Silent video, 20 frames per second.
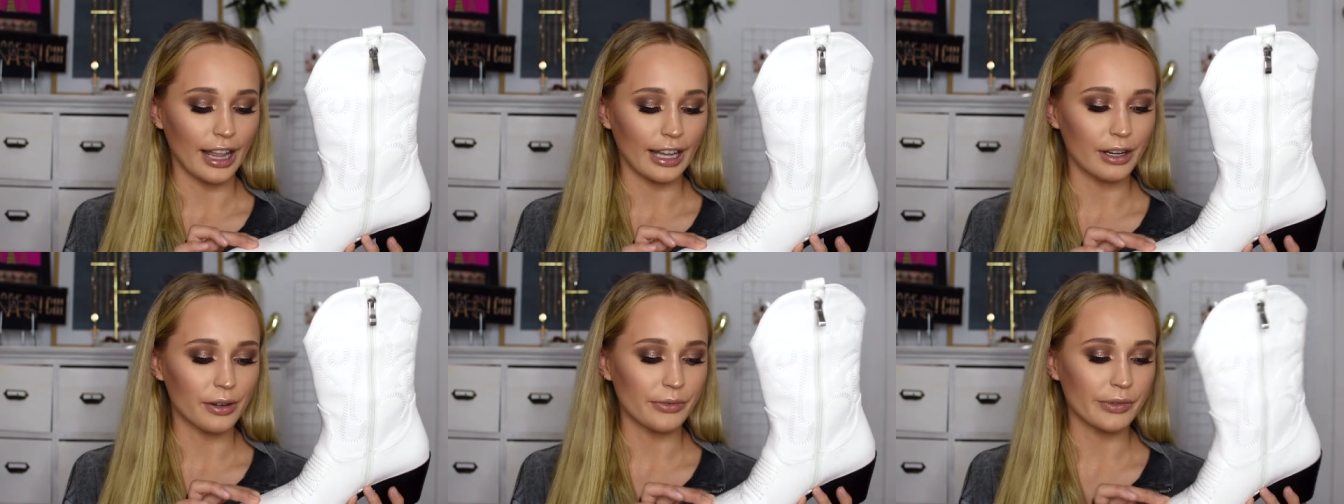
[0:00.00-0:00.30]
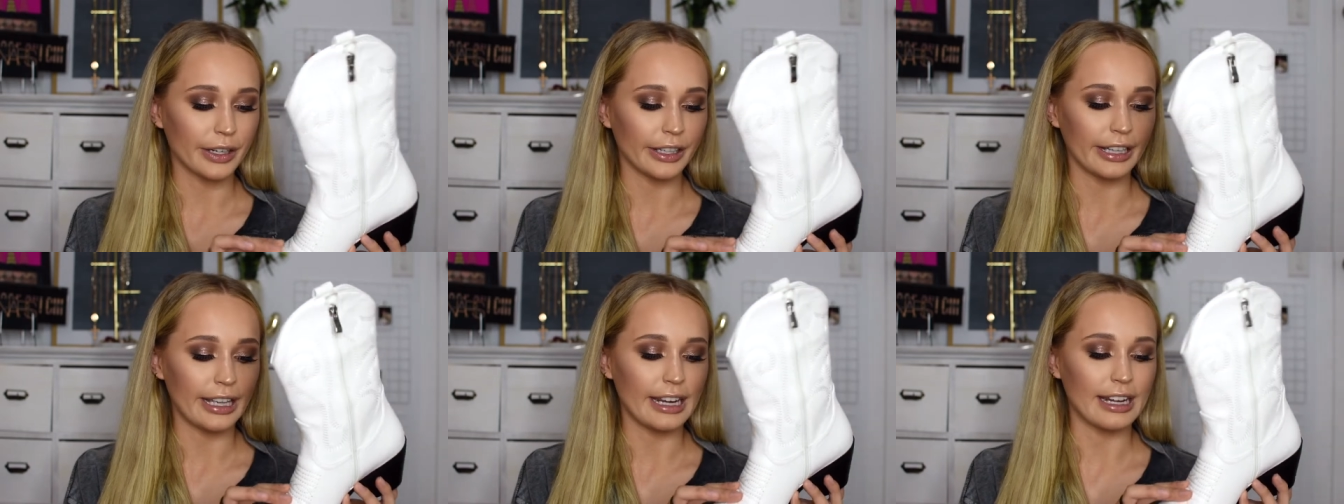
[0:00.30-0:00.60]
like a
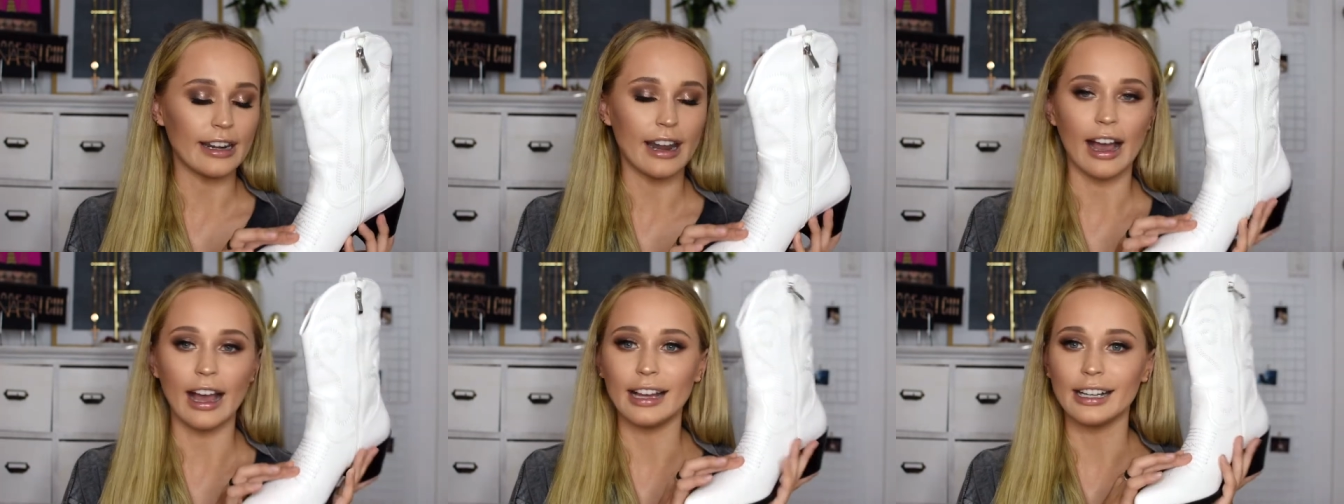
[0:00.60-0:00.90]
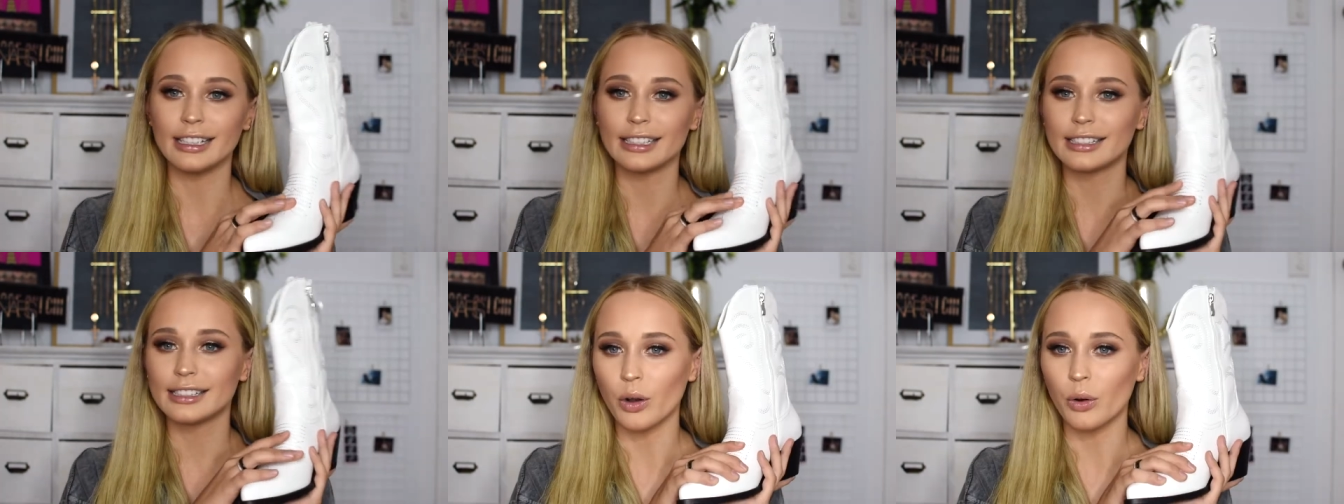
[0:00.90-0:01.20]
really
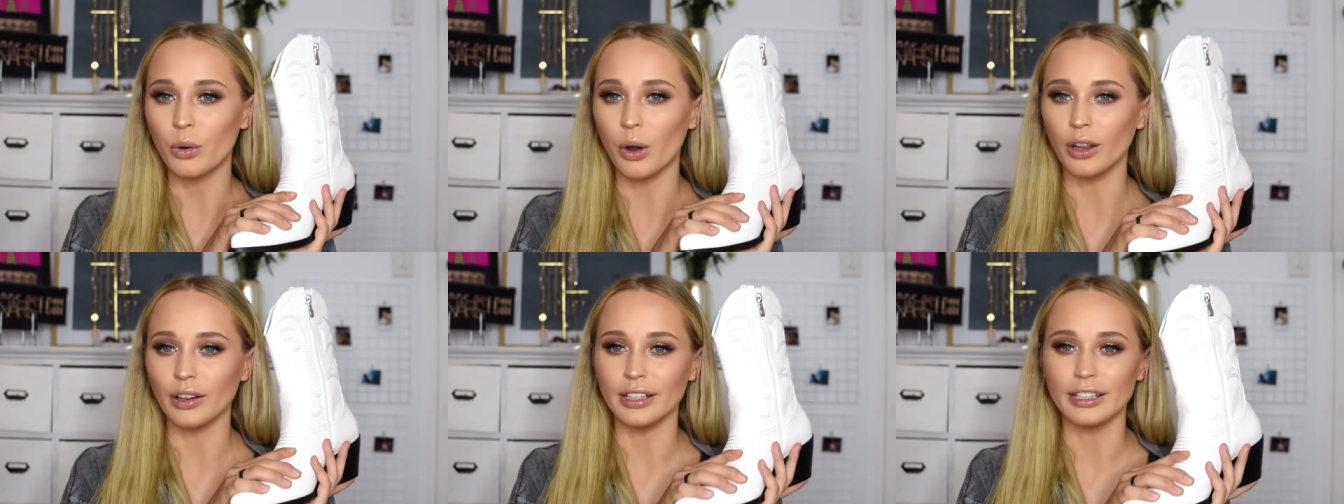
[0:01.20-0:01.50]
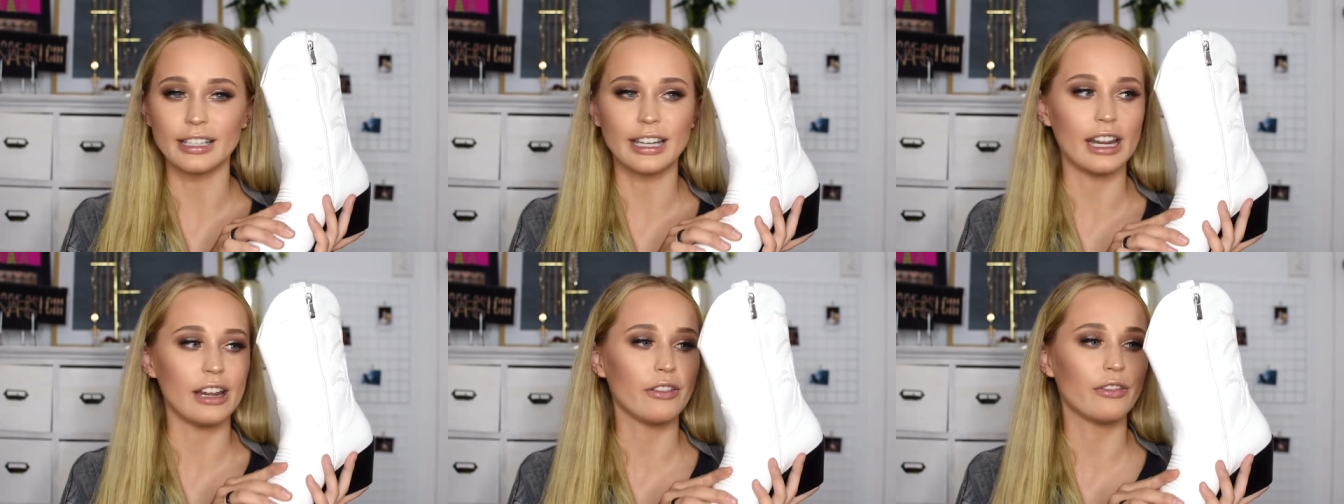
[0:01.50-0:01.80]
nice
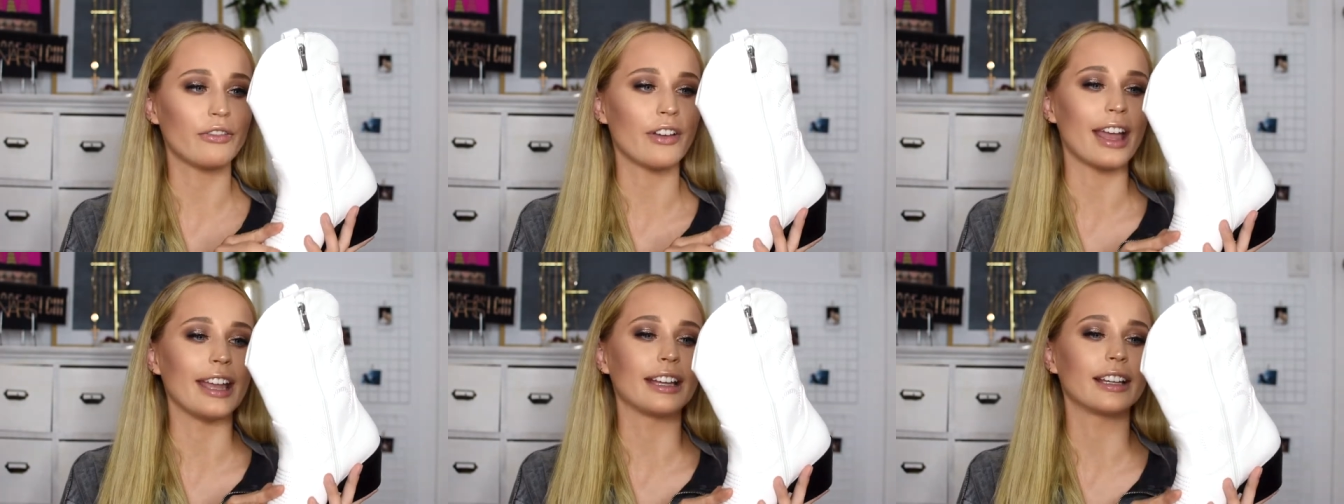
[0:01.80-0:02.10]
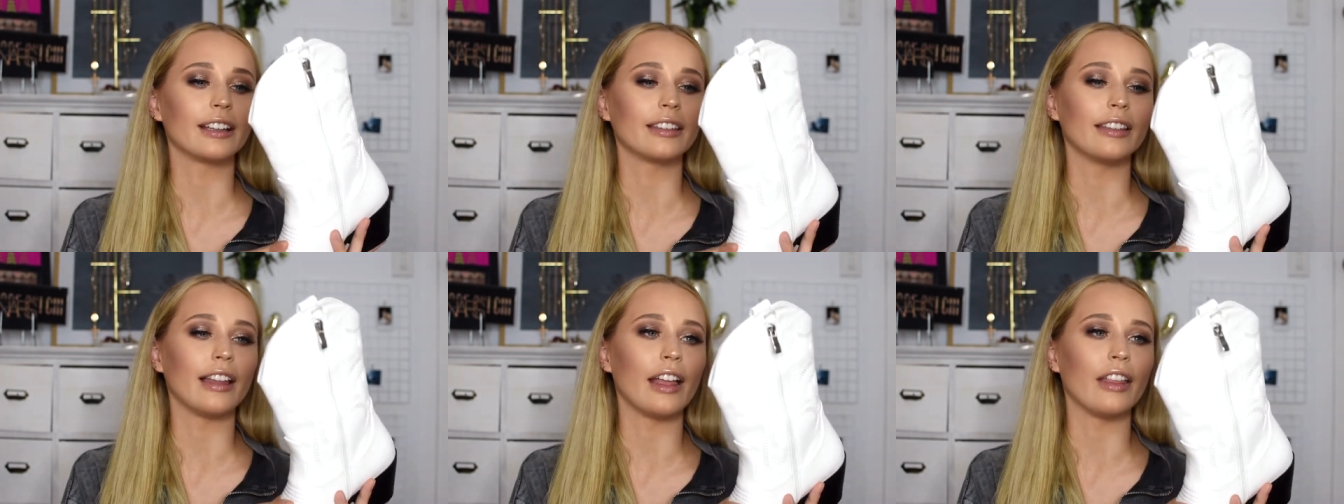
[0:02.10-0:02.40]
quality
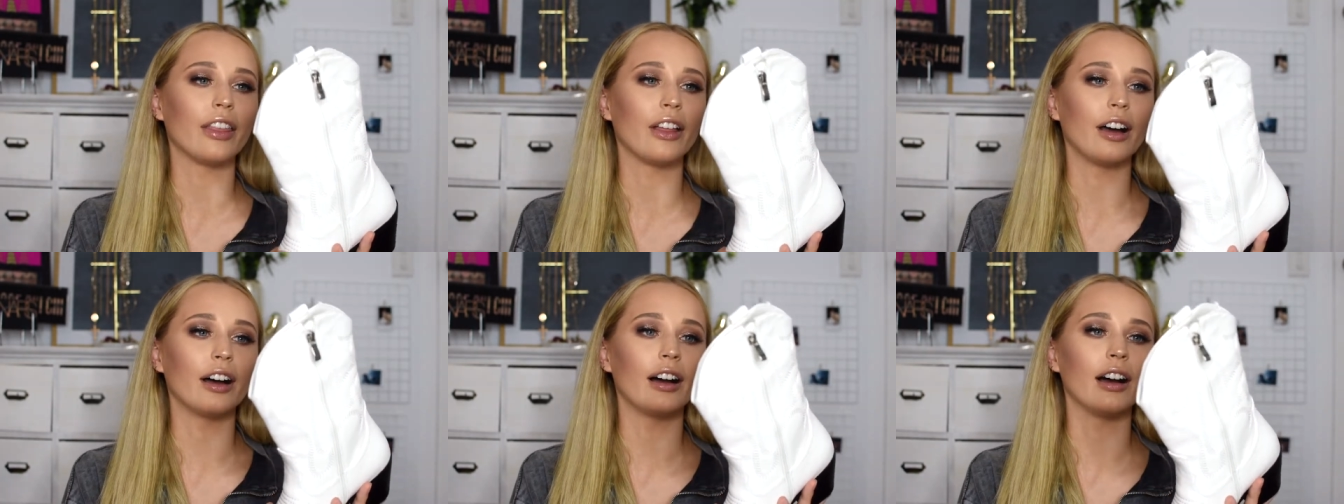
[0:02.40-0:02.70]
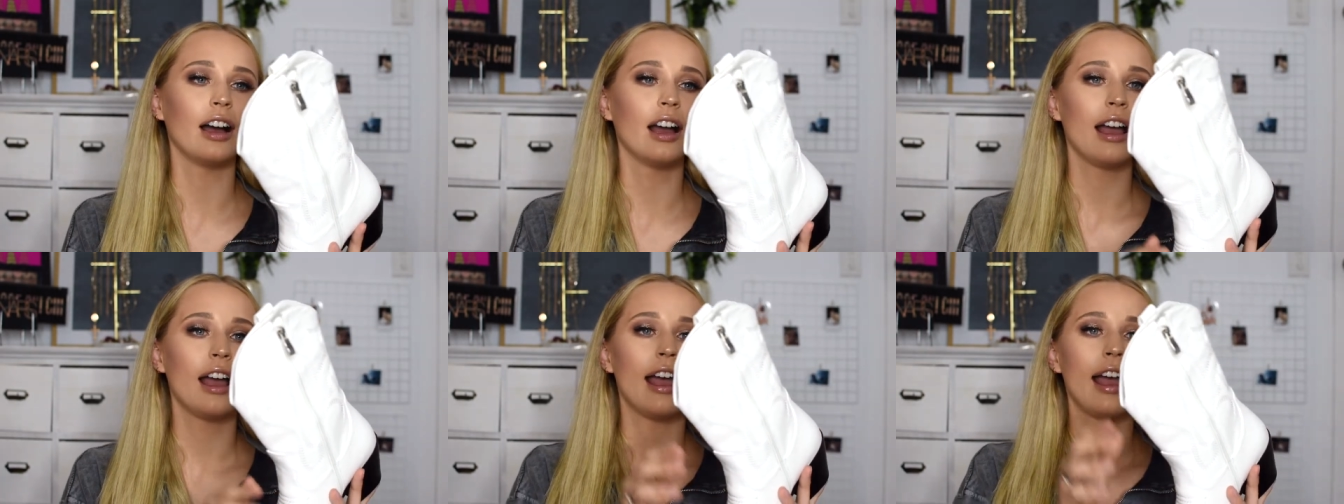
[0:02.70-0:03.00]
fake leather